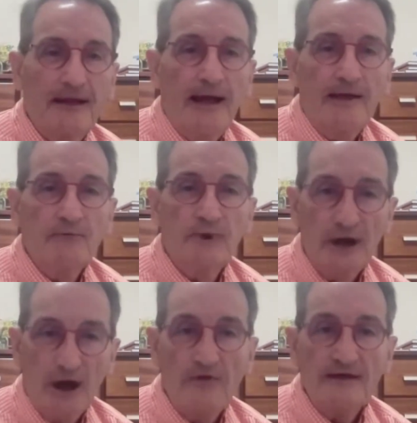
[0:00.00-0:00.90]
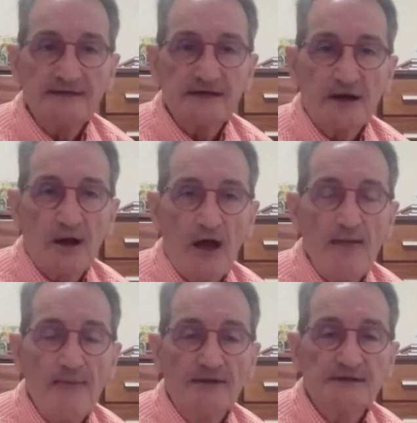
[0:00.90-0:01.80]
And we know there's a
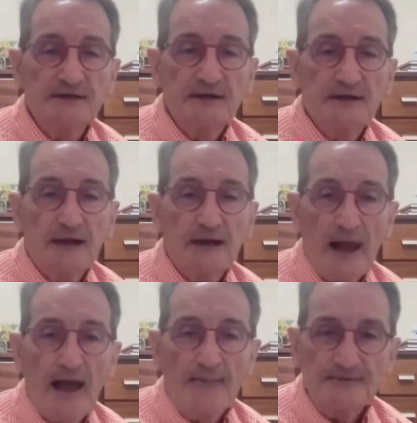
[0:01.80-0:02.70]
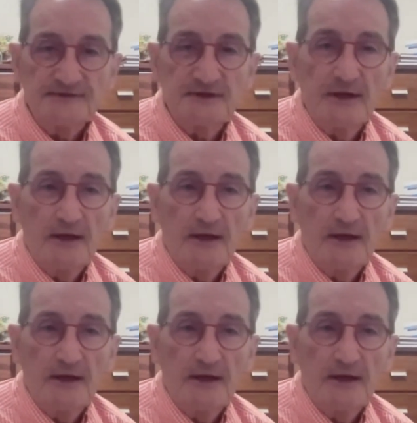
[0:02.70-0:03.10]
climate collapse